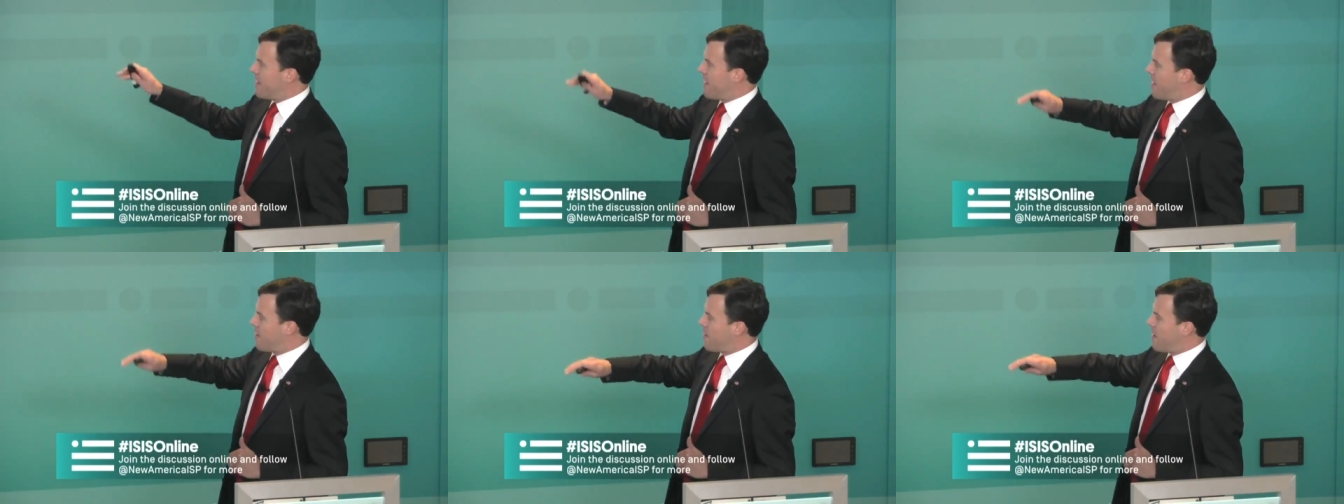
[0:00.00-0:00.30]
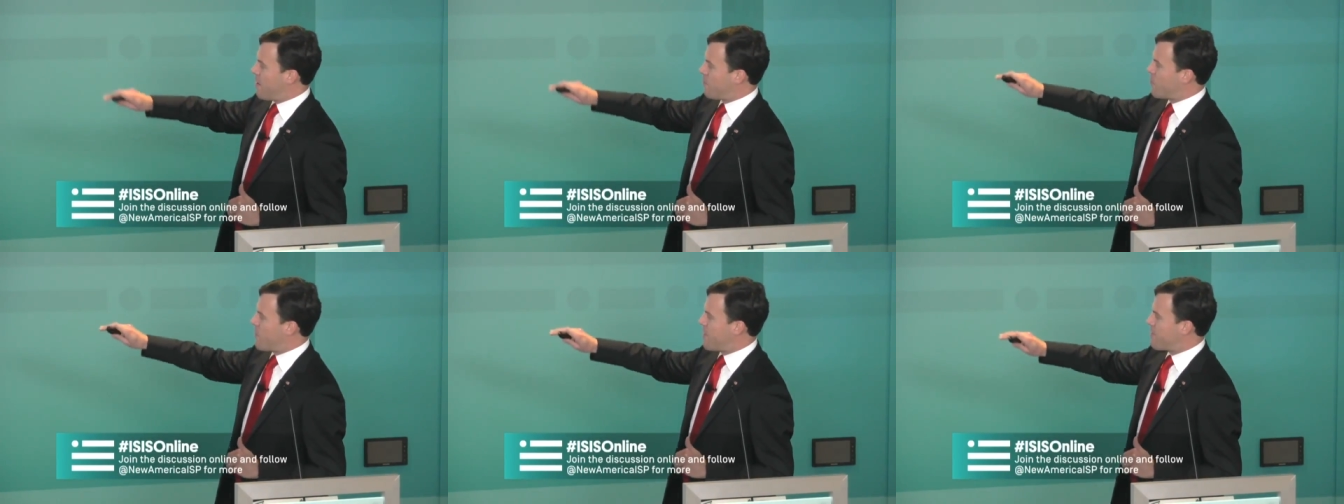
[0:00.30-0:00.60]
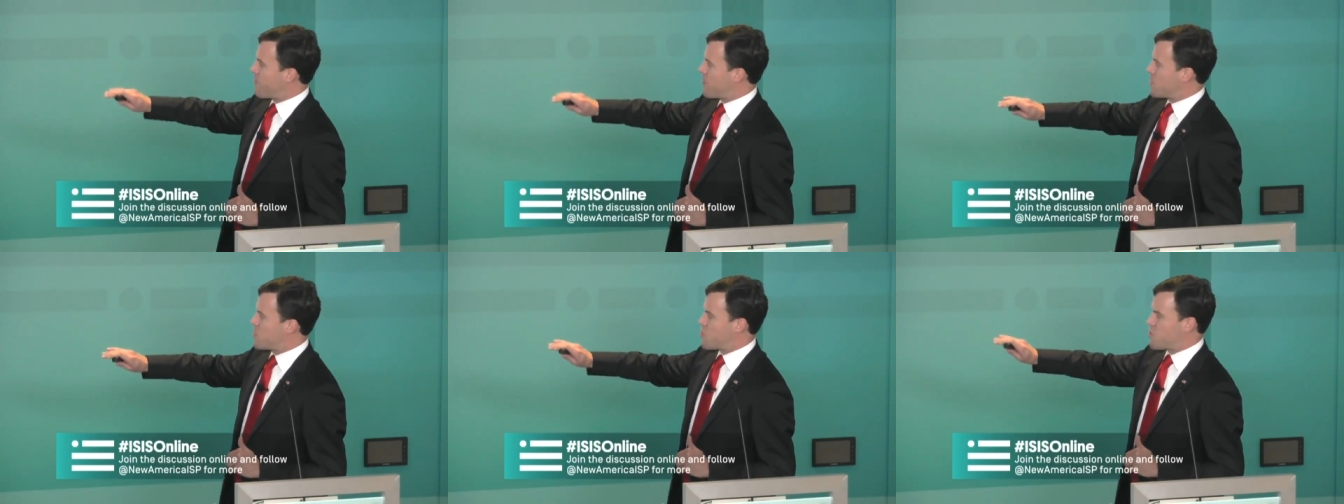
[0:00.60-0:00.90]
a, a
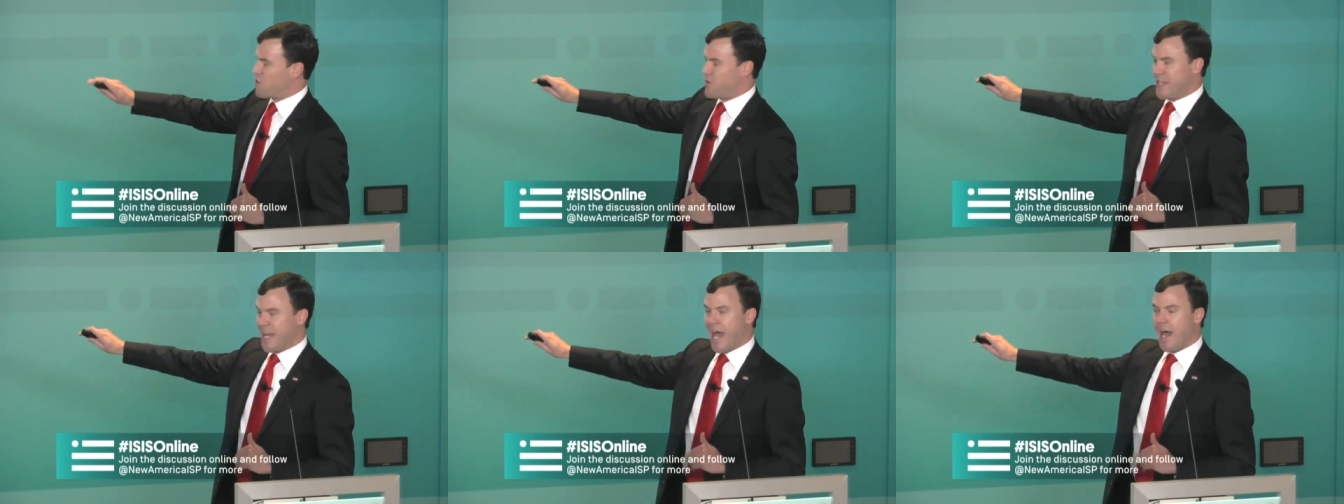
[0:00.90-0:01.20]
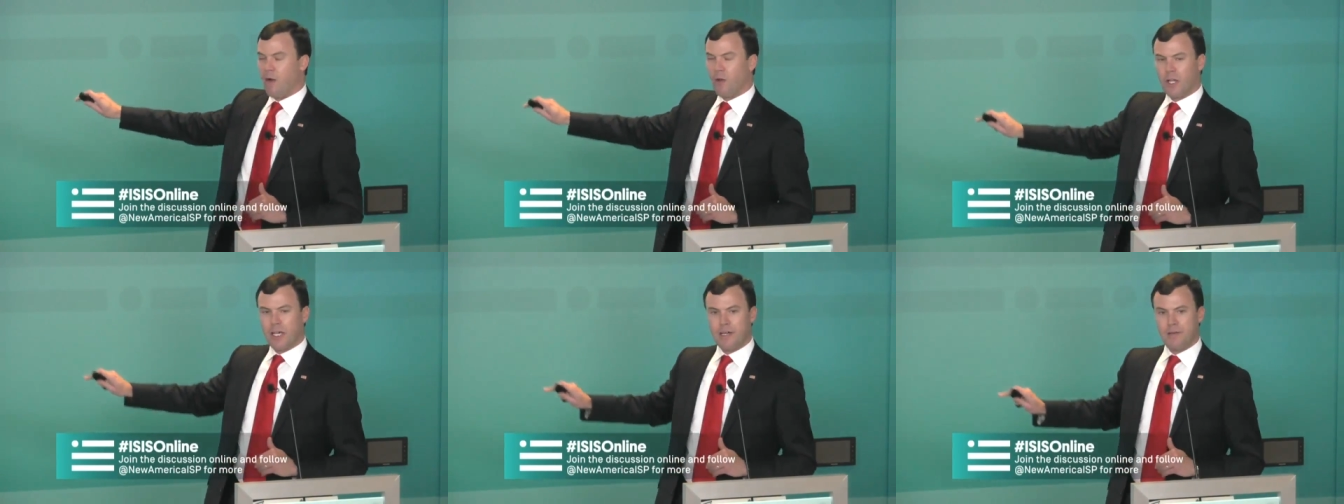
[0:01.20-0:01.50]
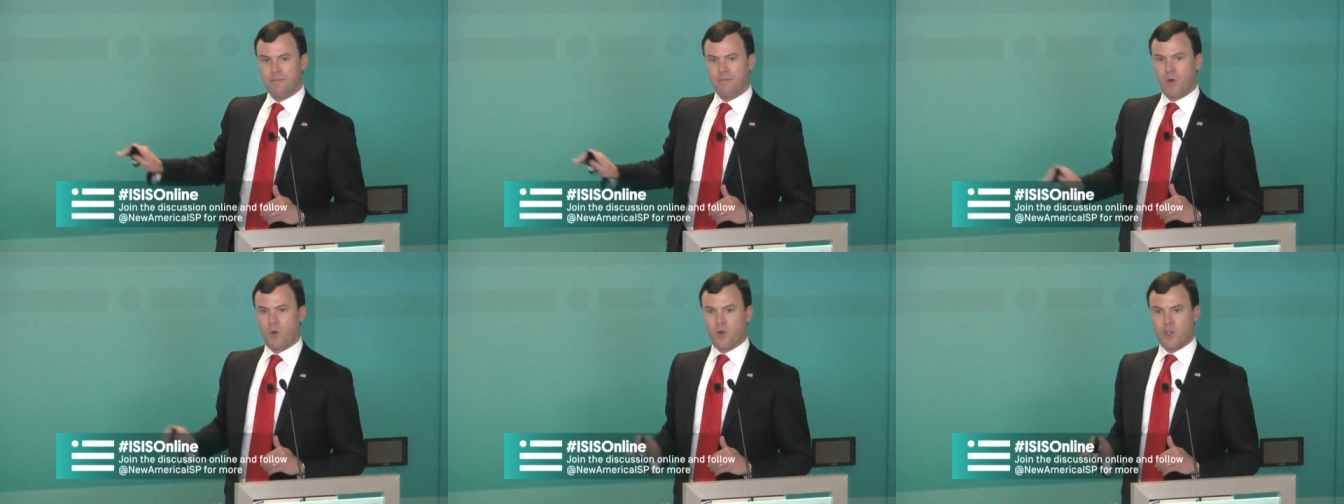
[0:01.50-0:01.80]
reference to
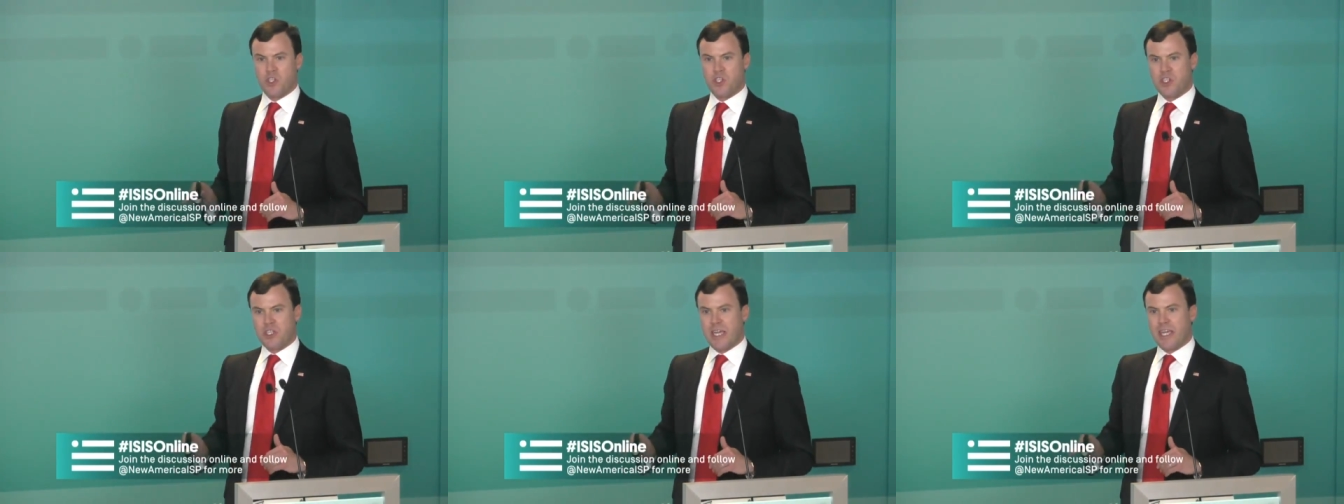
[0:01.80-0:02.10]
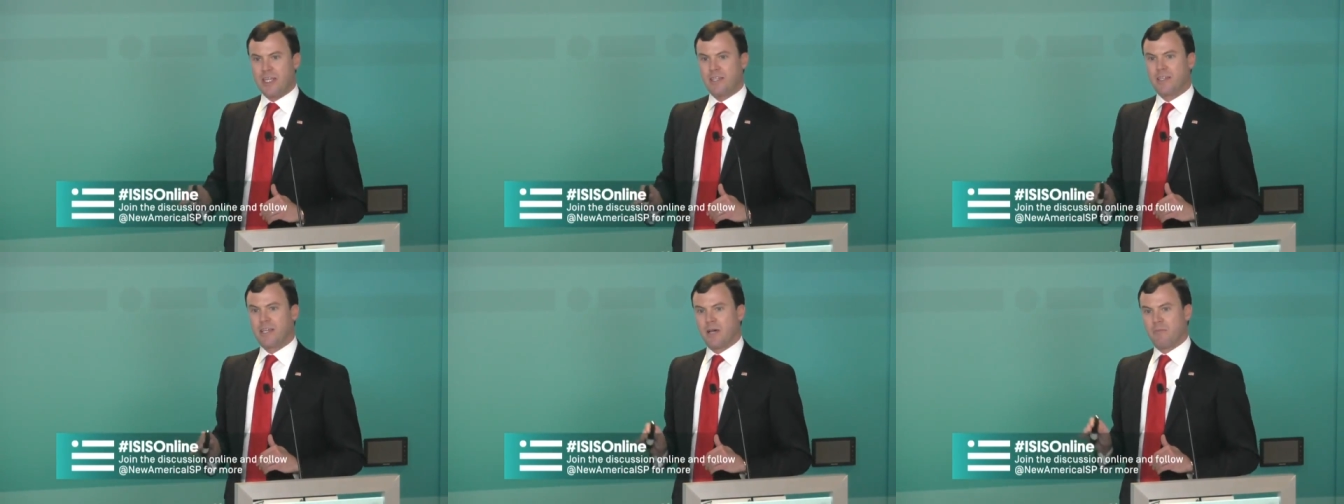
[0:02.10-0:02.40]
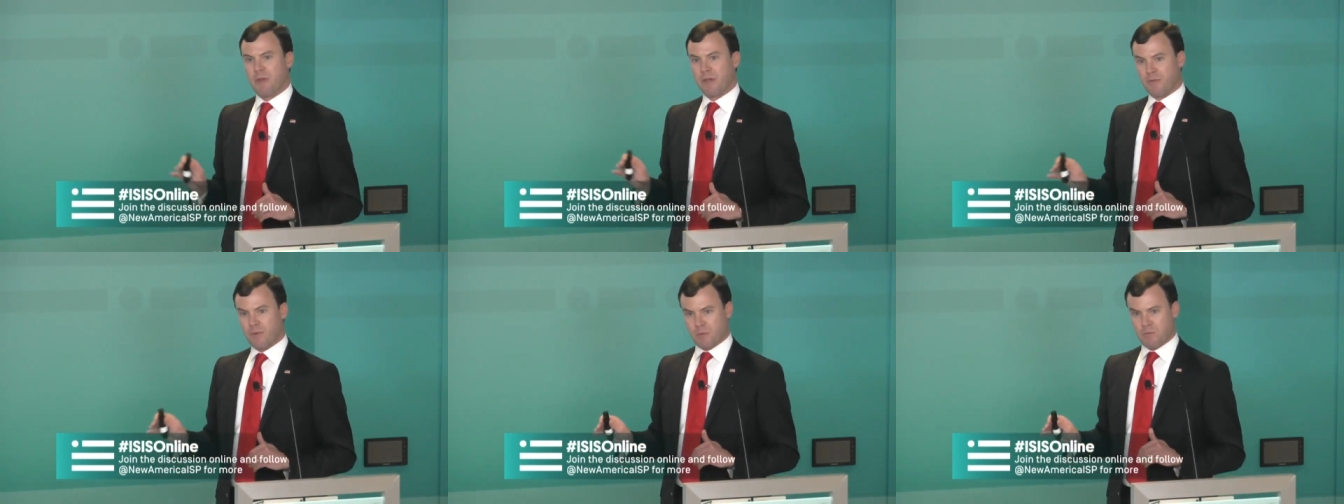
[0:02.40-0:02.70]
Dawa or state
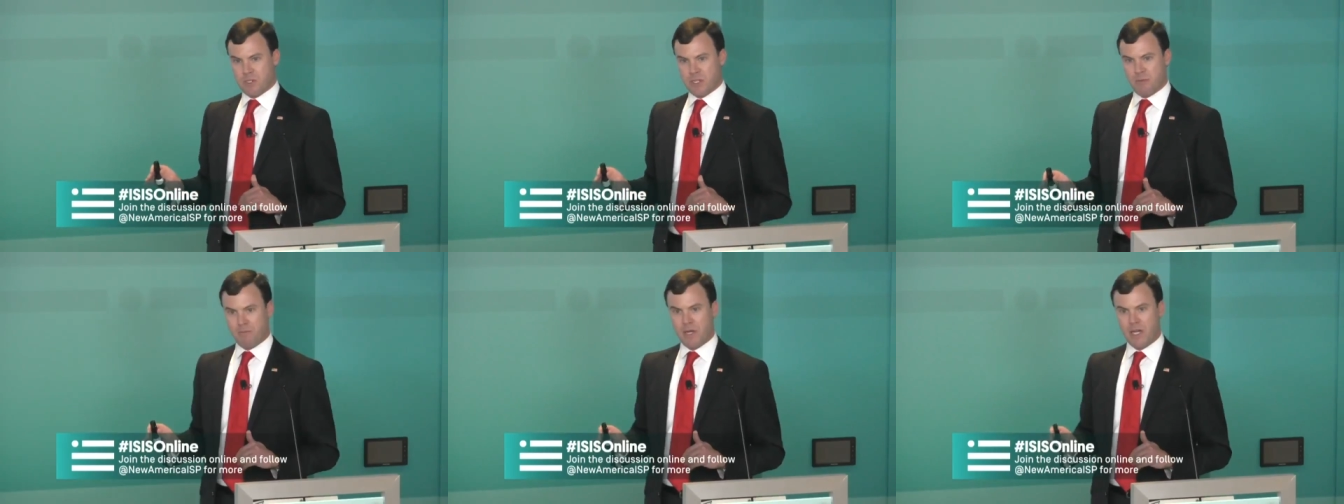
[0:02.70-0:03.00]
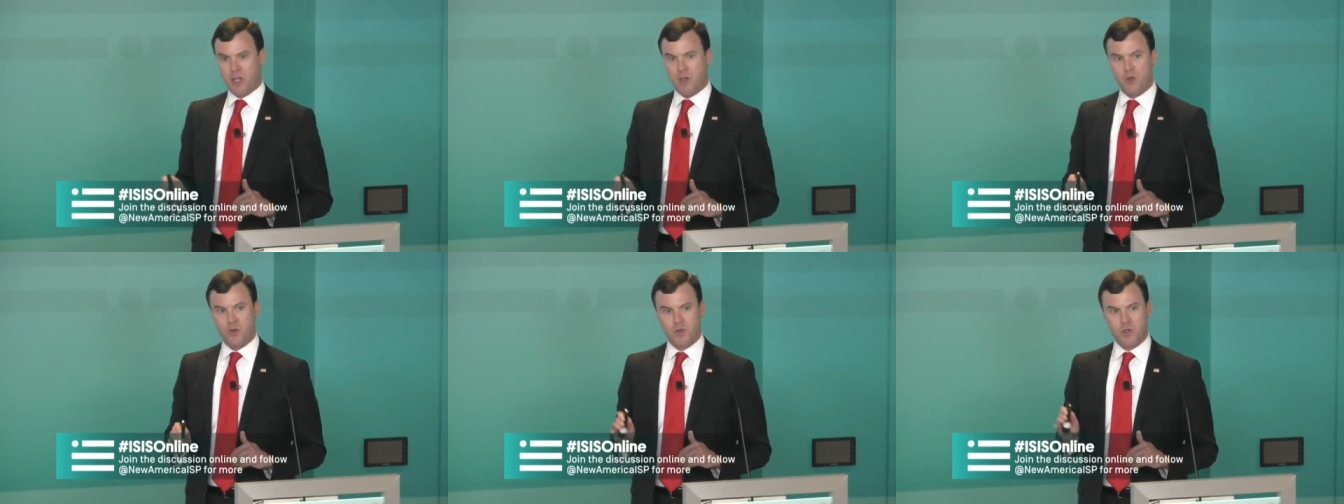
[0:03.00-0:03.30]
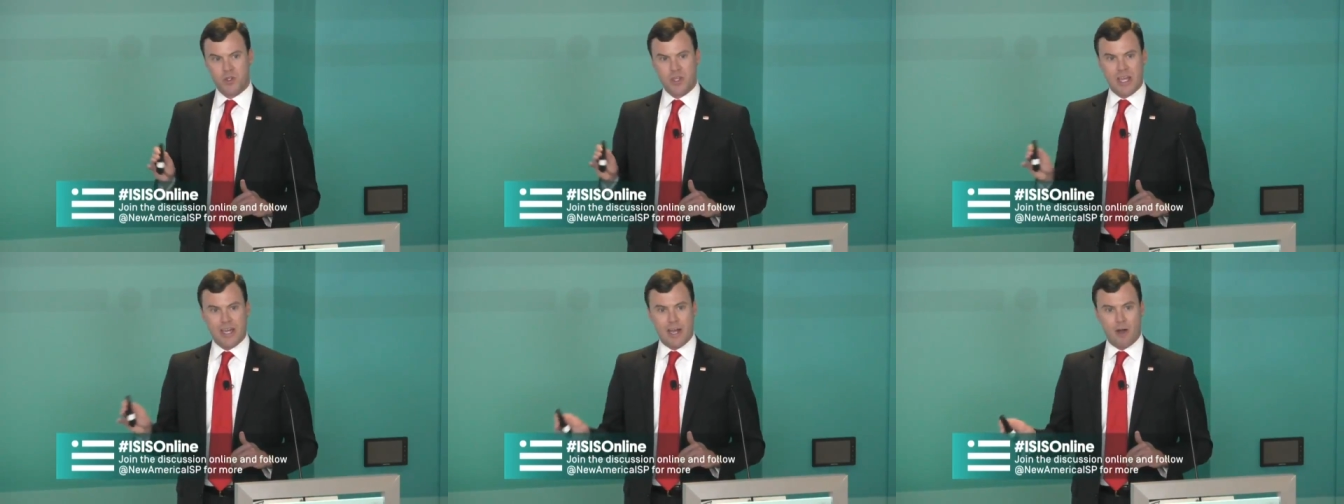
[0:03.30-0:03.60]
coming from somebody
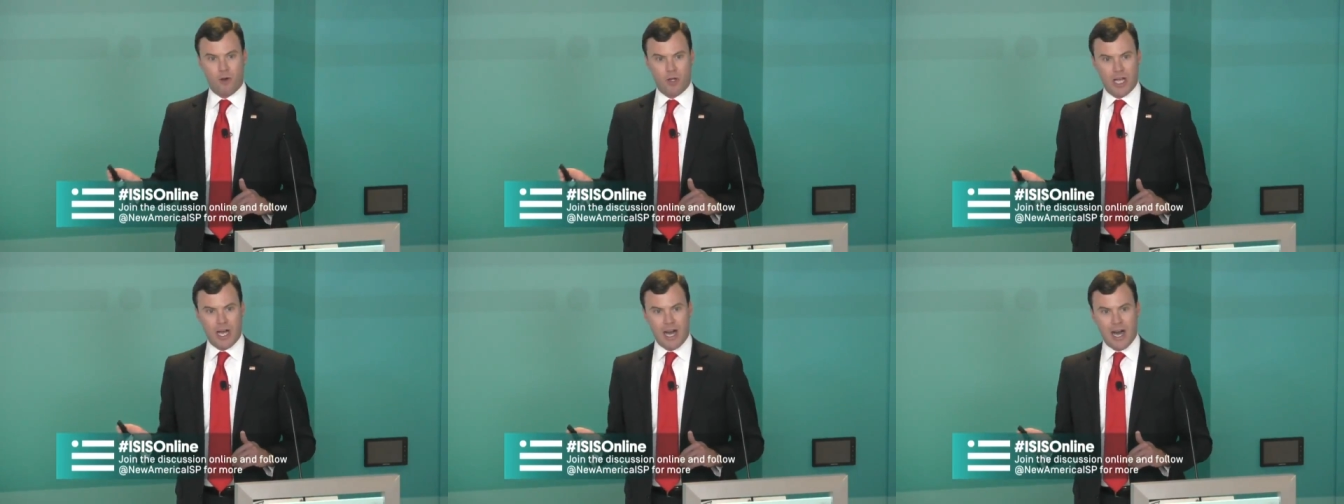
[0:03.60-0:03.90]
who's an Al